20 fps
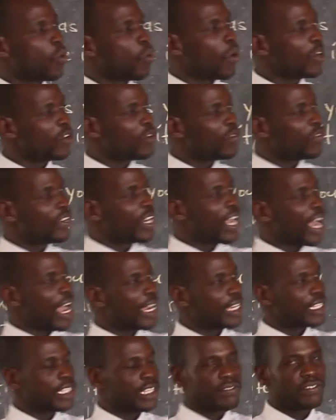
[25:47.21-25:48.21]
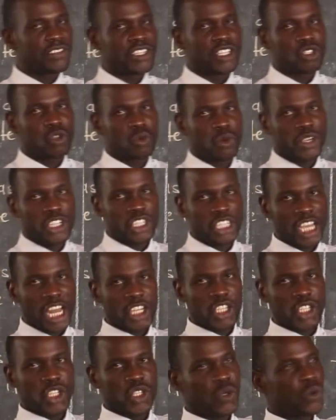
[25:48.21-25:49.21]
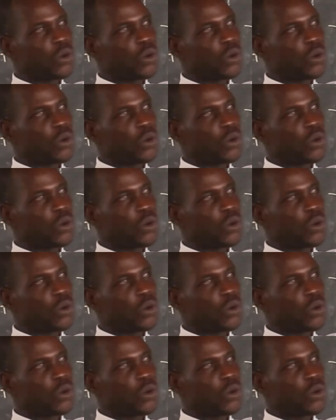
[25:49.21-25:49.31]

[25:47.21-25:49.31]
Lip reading: One of the activities we shall do